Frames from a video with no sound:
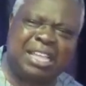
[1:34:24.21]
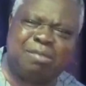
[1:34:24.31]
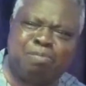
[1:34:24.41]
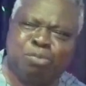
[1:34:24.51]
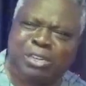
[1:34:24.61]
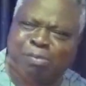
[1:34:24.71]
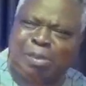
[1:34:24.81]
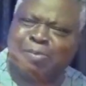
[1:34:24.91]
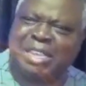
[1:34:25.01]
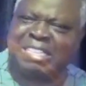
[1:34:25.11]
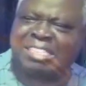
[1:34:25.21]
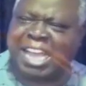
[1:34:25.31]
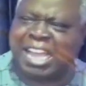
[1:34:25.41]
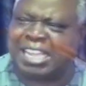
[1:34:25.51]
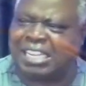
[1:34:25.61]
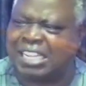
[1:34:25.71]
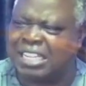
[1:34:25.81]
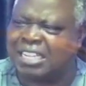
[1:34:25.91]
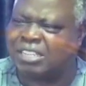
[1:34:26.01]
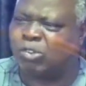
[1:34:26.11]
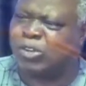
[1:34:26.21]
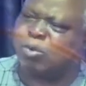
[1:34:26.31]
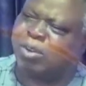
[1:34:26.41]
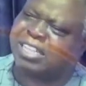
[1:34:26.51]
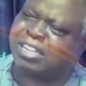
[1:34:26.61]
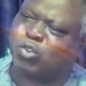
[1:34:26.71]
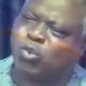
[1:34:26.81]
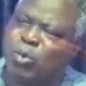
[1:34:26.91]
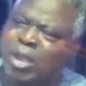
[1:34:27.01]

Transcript: put the baby inside. So they wanted to weigh